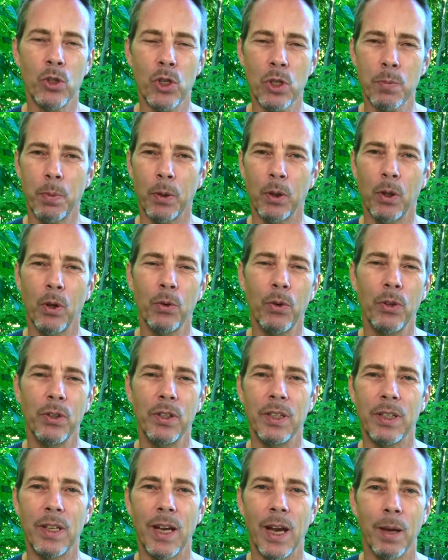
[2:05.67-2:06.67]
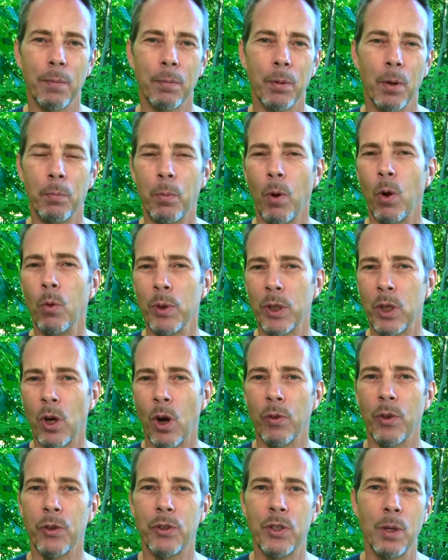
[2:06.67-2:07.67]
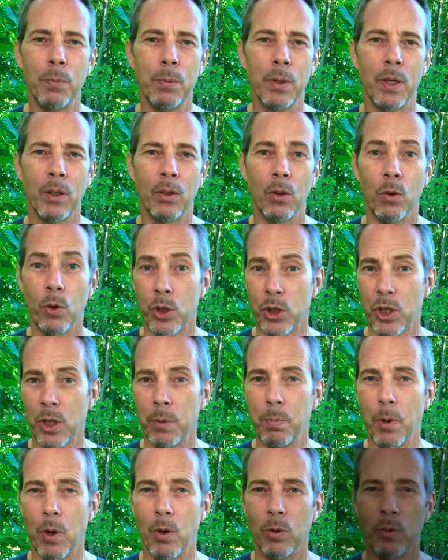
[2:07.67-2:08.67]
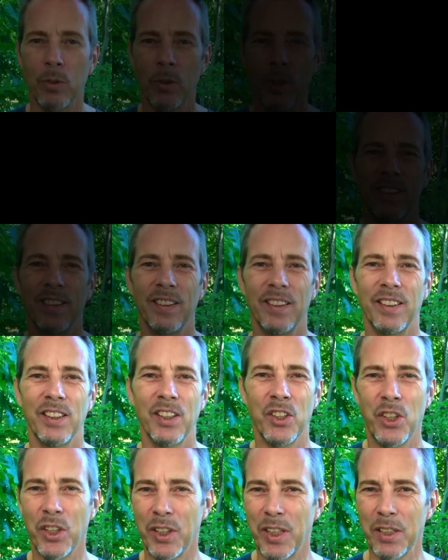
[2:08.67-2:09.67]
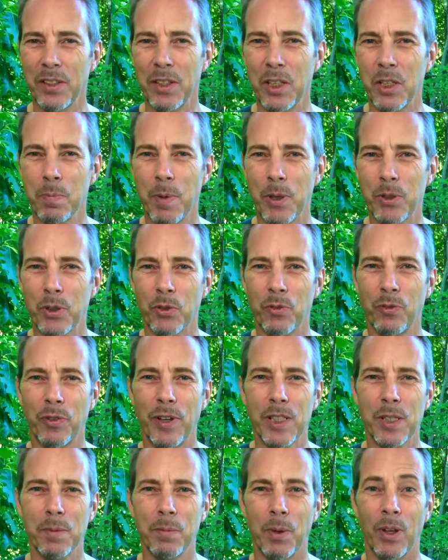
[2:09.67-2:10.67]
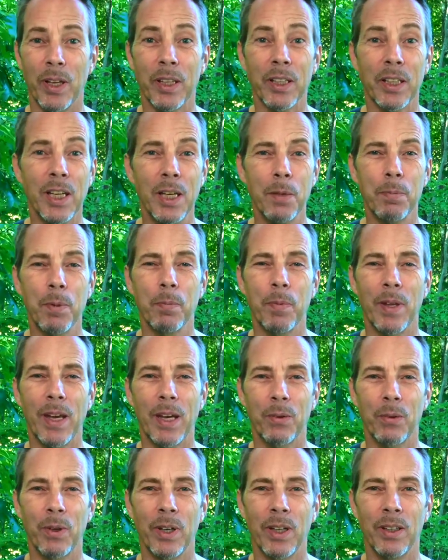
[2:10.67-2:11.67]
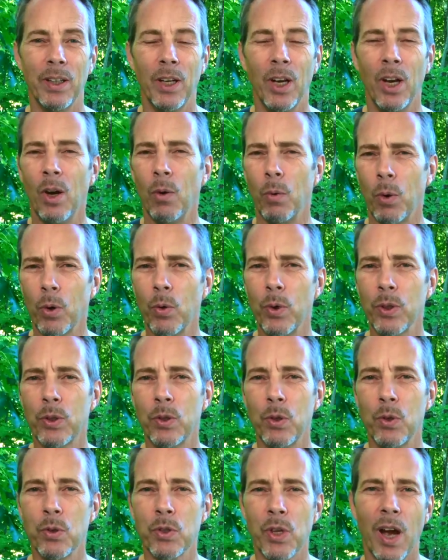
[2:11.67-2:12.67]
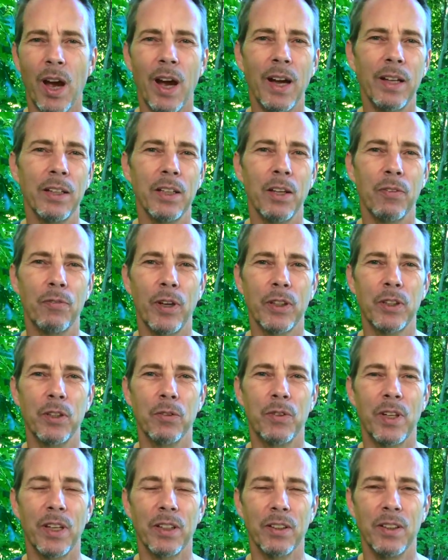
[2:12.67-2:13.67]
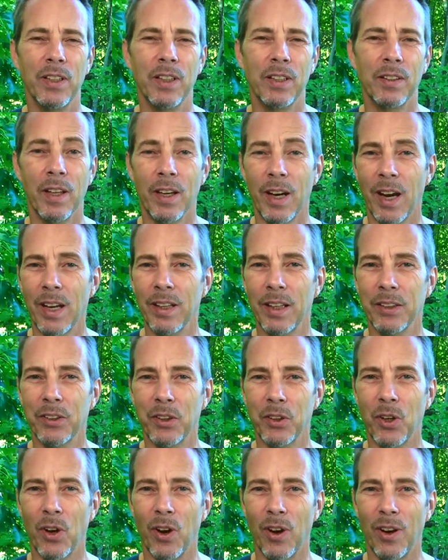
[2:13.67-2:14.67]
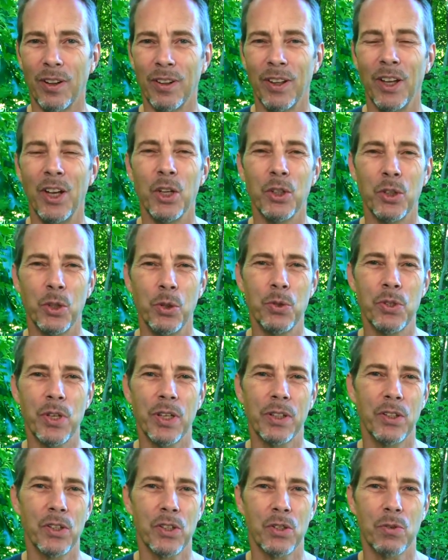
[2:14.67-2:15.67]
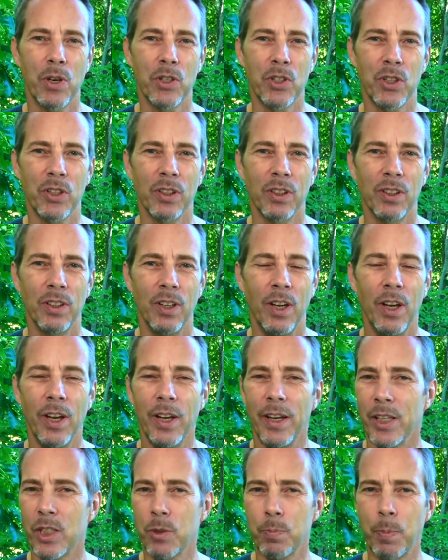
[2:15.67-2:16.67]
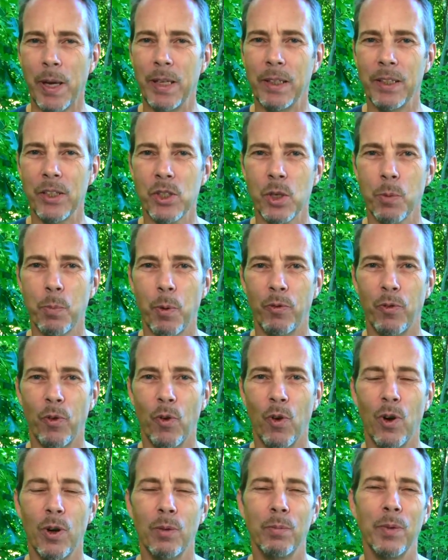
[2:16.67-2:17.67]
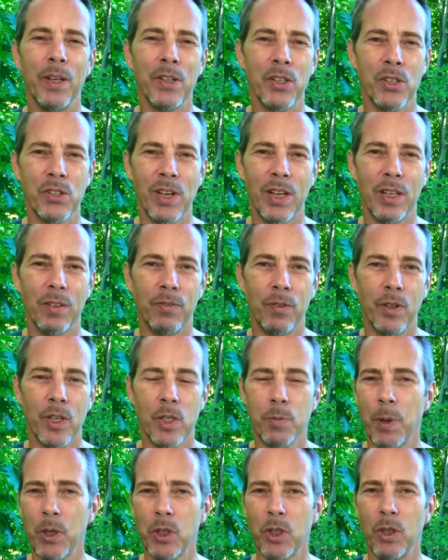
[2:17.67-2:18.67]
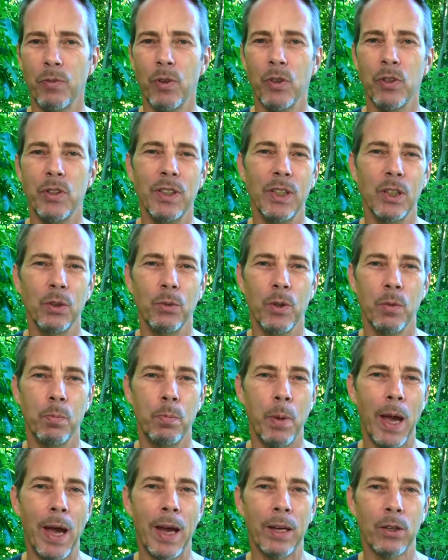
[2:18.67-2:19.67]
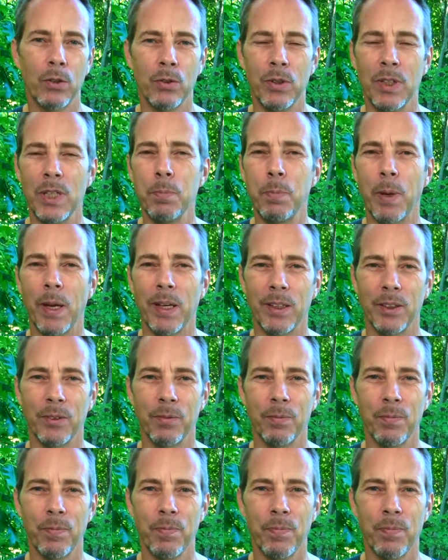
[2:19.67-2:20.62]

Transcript: just below the kneecap, a bone we call the tibia or shin bone. To get these muscles flexible and keep them that way, we're going to use a highly effective technique that I like to call 2-second stretching. It's painless to perform and safe, especially if you're dealing with back or knee pain.